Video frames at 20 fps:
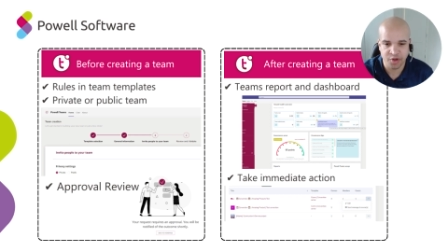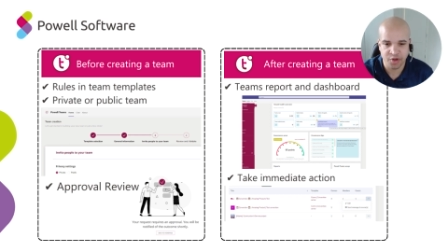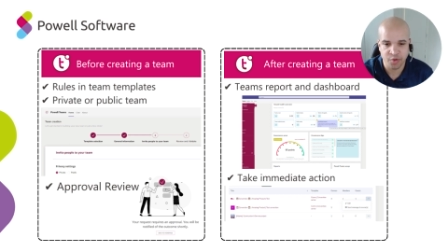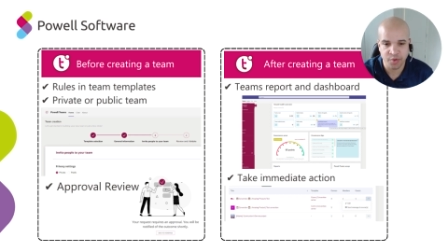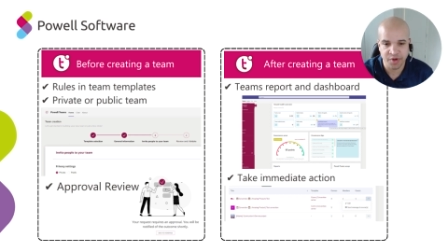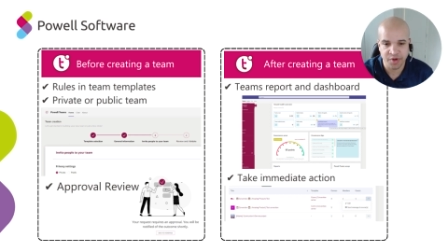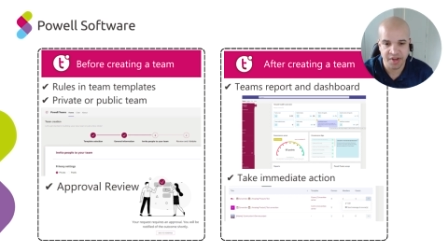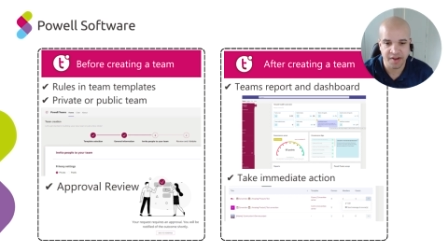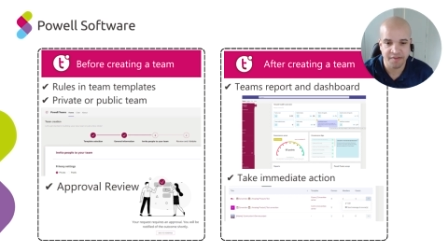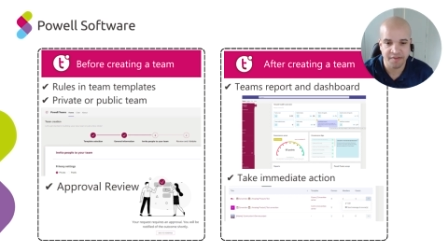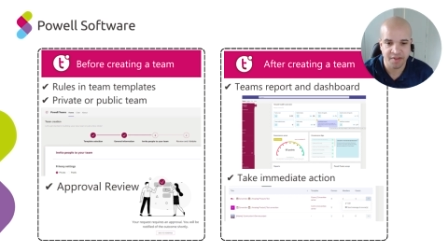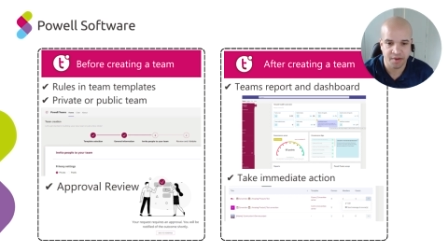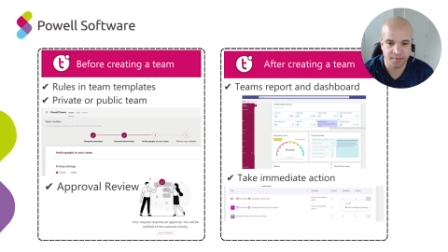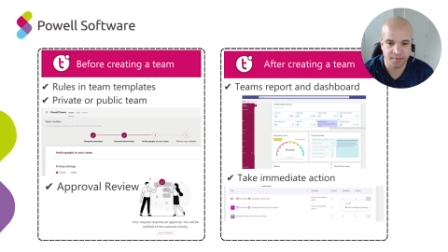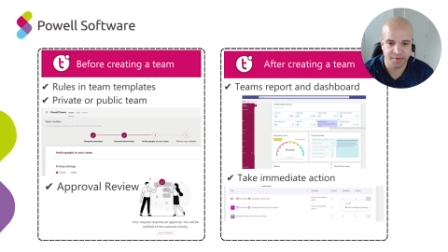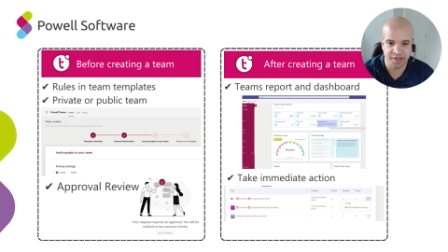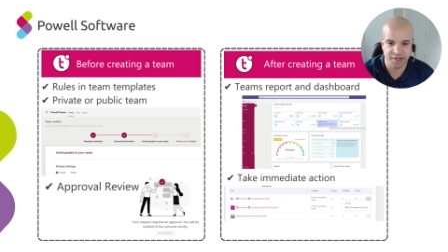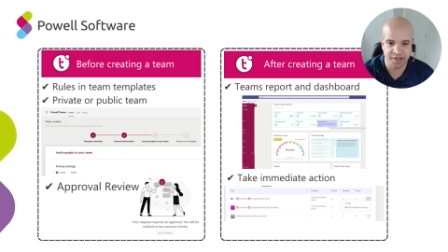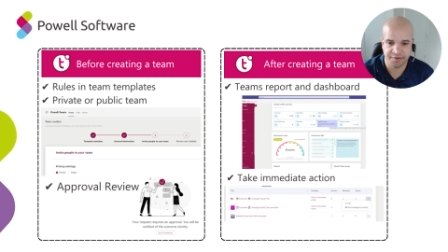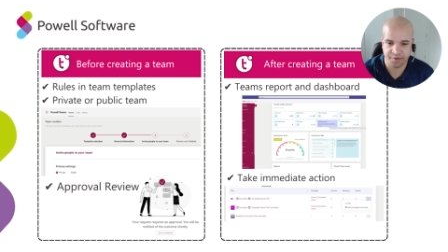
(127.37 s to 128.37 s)
you will give
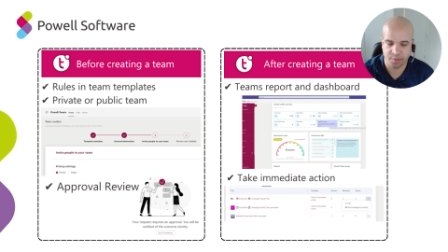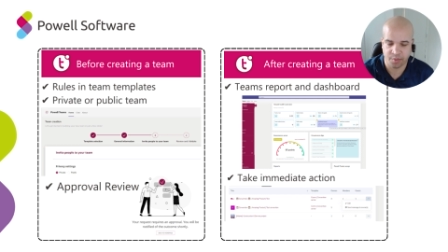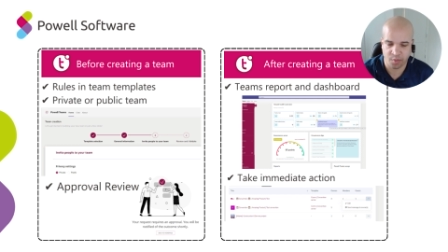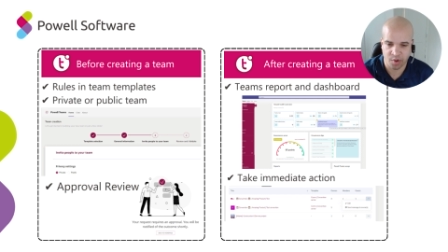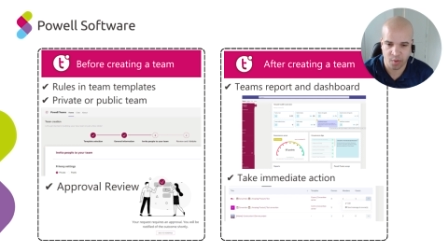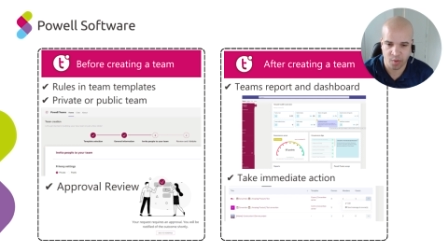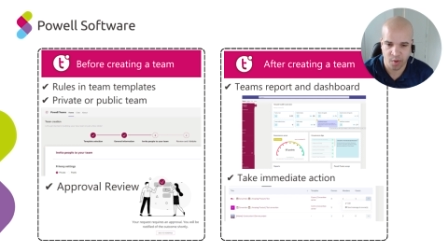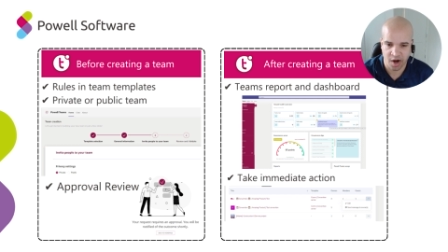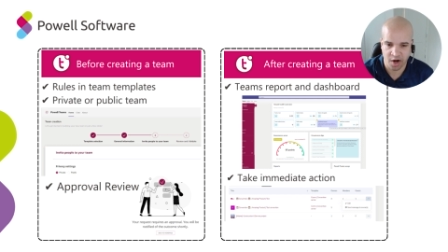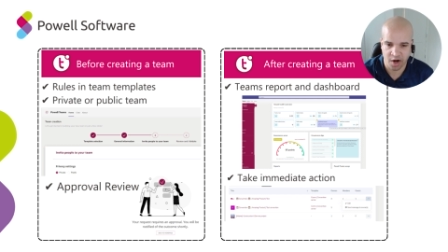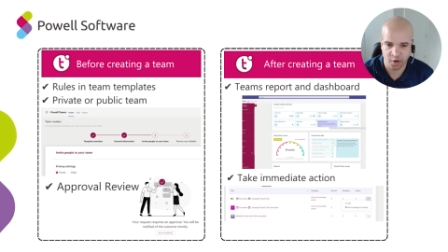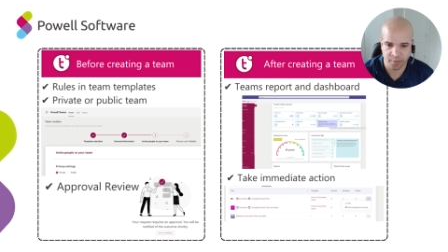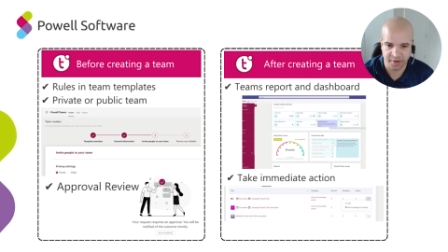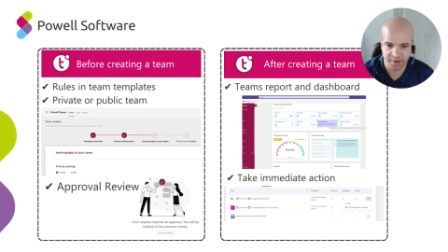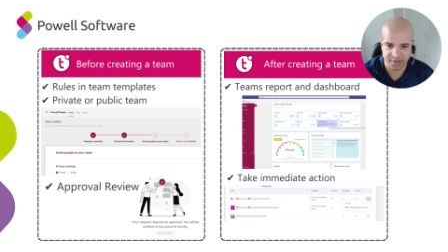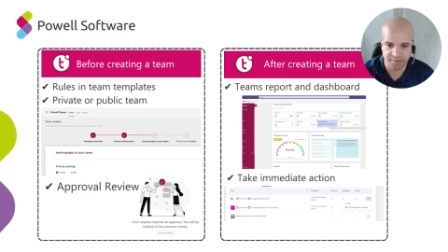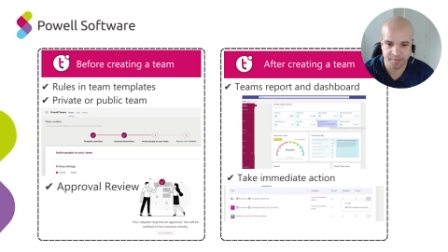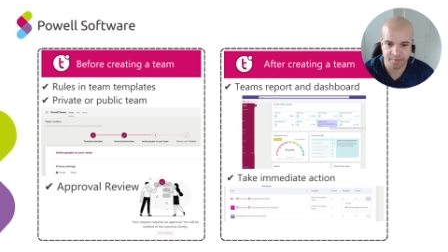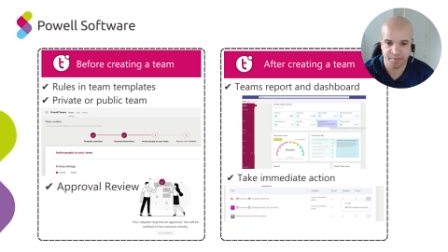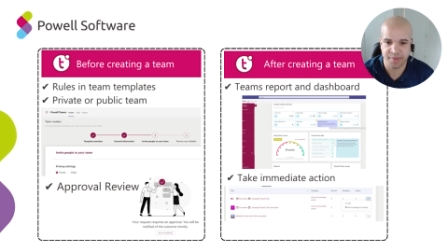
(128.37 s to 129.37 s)
them different
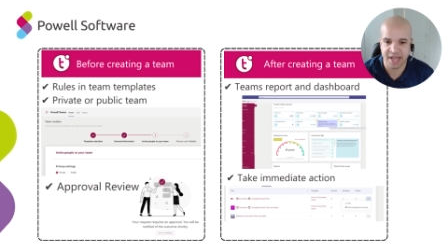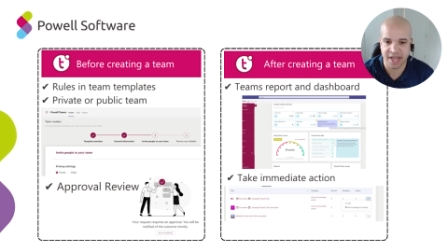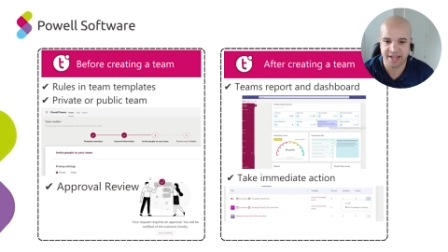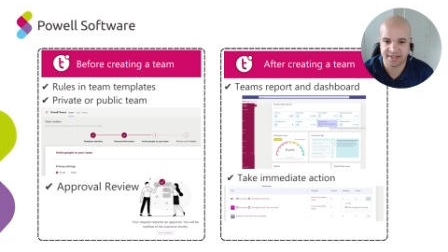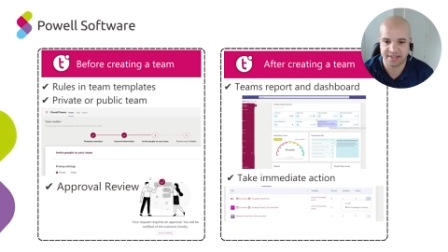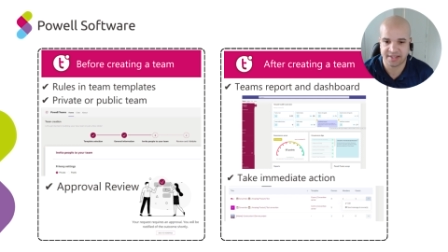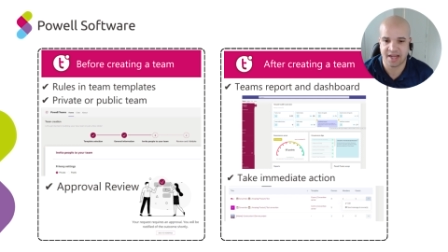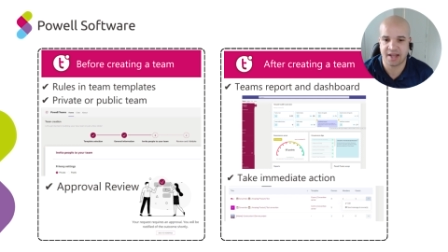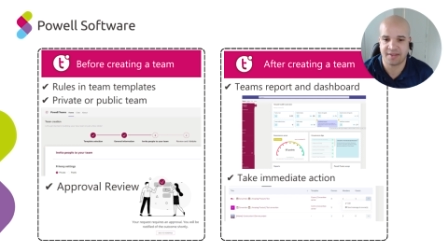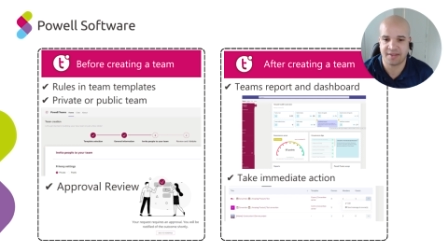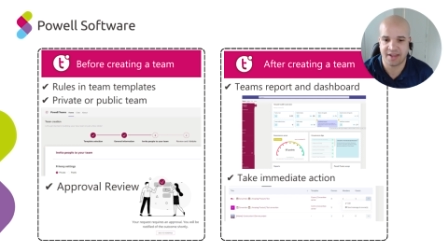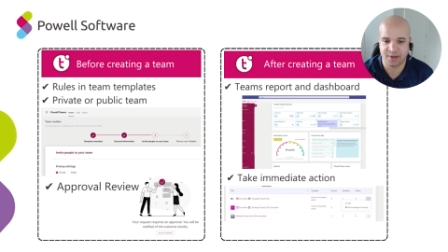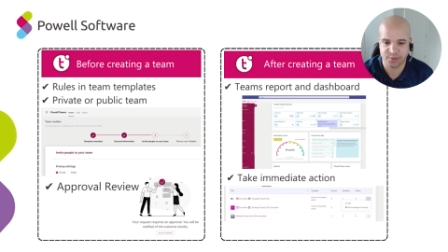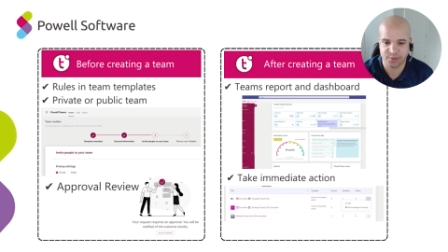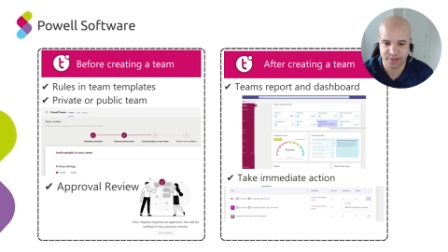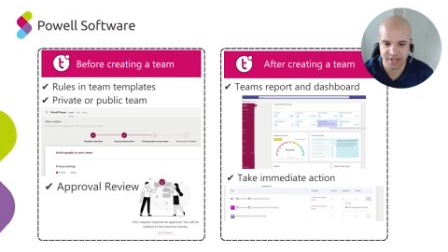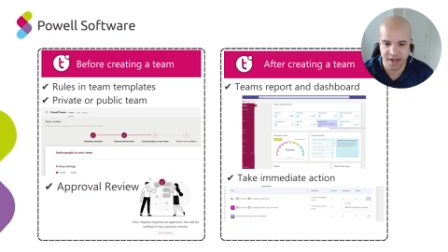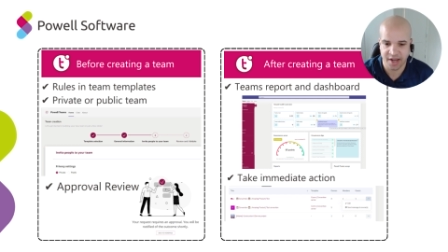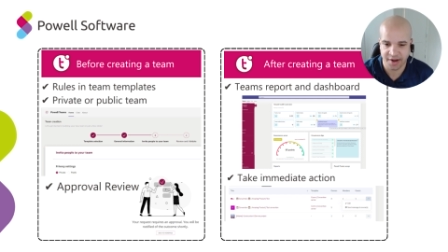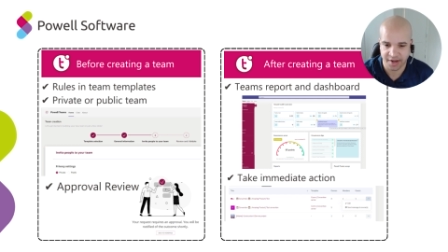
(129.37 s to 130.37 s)
requirements based on those
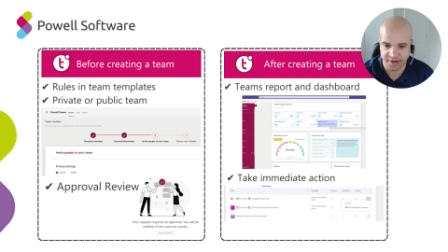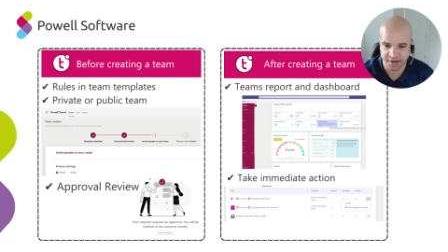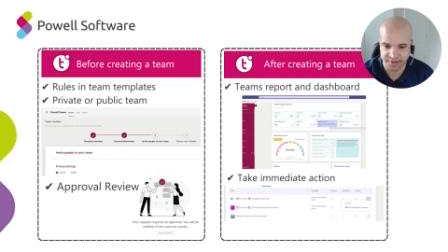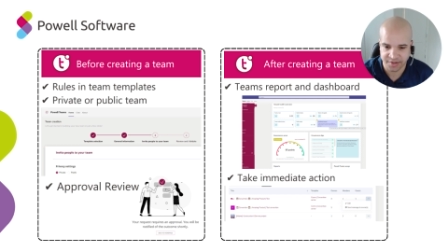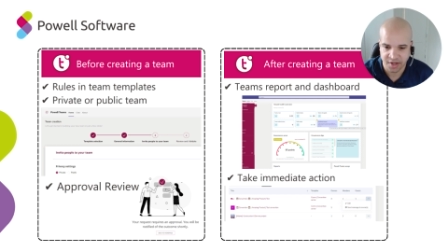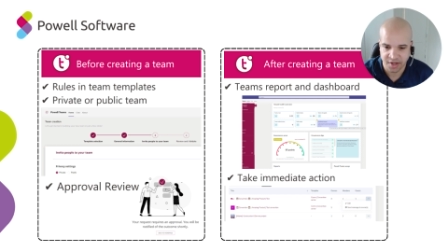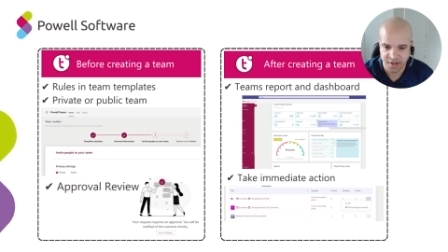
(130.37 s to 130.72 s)
settings.